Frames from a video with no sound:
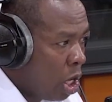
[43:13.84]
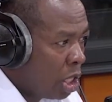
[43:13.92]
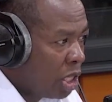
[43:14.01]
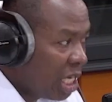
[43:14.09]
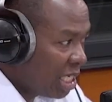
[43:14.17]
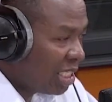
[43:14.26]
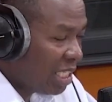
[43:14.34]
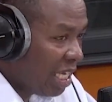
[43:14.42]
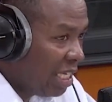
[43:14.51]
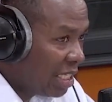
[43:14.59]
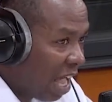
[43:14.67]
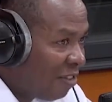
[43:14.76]
These
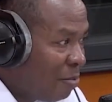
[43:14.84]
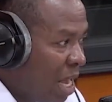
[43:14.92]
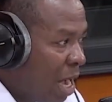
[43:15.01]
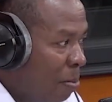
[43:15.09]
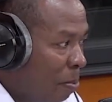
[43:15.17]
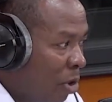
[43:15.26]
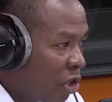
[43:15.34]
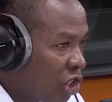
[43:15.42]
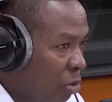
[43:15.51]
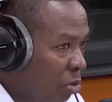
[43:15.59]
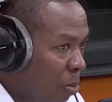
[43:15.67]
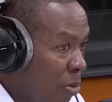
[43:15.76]
things have become
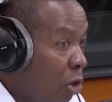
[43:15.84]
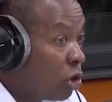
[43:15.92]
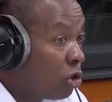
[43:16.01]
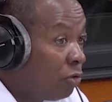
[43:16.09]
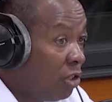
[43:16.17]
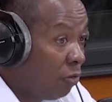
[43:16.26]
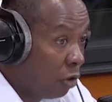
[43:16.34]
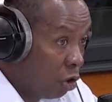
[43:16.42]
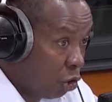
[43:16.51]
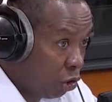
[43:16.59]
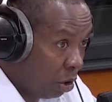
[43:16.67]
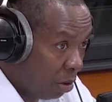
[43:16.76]
possible because of
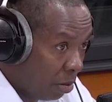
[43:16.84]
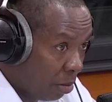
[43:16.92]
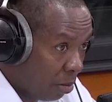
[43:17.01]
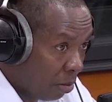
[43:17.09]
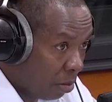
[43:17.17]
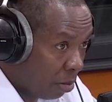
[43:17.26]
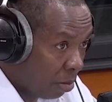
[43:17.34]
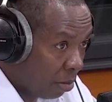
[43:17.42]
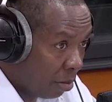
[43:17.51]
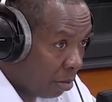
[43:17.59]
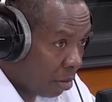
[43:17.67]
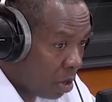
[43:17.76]
devolution.
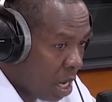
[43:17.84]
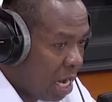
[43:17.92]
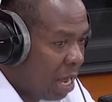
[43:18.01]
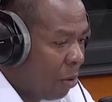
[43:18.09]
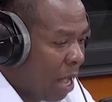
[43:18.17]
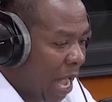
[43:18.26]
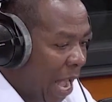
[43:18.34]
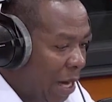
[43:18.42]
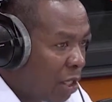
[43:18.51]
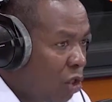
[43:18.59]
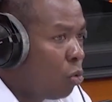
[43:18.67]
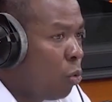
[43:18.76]
Now,
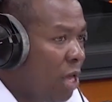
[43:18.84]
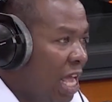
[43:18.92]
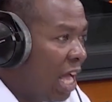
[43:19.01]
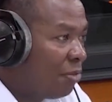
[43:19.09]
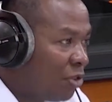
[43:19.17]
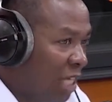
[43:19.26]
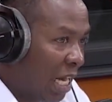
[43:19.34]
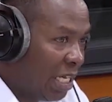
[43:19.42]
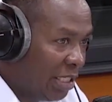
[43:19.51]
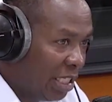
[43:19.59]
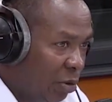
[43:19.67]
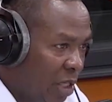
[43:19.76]
do we have
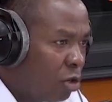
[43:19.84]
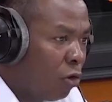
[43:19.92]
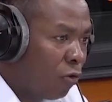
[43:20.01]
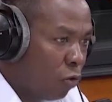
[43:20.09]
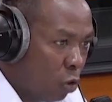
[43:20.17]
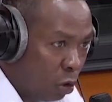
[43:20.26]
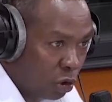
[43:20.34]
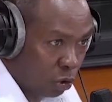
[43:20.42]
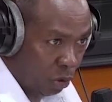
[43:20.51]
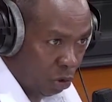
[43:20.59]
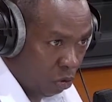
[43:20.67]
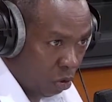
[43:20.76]
challenges with it? Of course
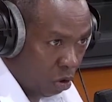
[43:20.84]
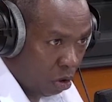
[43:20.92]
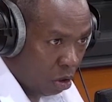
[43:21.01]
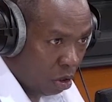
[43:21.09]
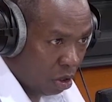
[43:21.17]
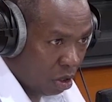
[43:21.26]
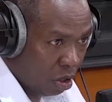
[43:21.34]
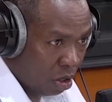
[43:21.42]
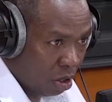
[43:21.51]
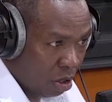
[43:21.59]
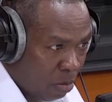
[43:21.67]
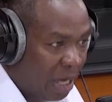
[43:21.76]
we do.
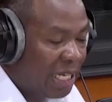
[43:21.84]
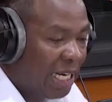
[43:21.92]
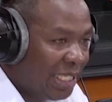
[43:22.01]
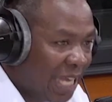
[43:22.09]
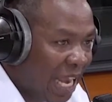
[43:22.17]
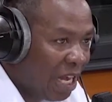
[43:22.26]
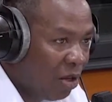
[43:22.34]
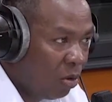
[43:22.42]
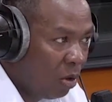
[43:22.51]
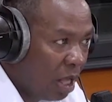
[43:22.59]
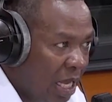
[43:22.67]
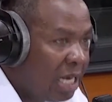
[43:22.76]
But I tell you,
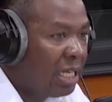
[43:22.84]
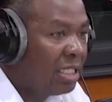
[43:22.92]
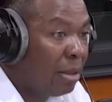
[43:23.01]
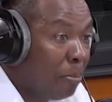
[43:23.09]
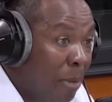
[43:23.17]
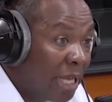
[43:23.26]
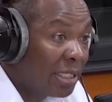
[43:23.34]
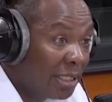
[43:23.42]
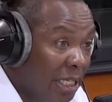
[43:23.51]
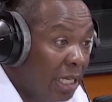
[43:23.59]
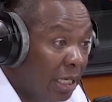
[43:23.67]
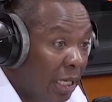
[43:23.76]
it is the best
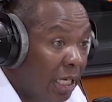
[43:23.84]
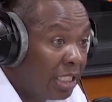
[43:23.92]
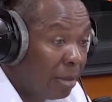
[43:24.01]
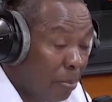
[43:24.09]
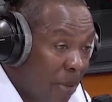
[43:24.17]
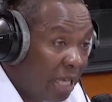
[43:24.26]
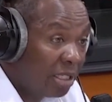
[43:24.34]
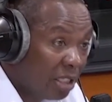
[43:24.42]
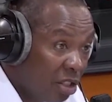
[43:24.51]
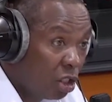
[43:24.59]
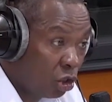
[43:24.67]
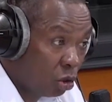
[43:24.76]
thing, it's the best
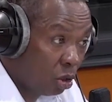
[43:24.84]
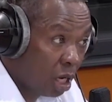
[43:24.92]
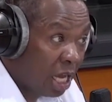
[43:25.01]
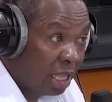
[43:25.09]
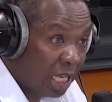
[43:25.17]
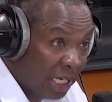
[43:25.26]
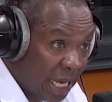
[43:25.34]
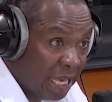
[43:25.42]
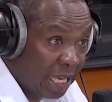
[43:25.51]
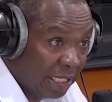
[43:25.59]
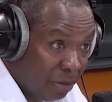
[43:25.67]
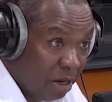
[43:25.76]
decision that
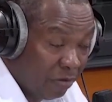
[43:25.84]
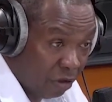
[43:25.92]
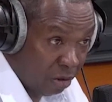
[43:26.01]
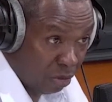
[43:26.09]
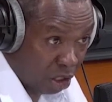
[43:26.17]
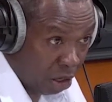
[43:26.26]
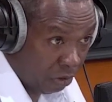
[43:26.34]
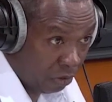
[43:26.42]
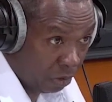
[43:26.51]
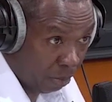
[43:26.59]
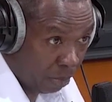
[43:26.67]
Kenyans made for themselves.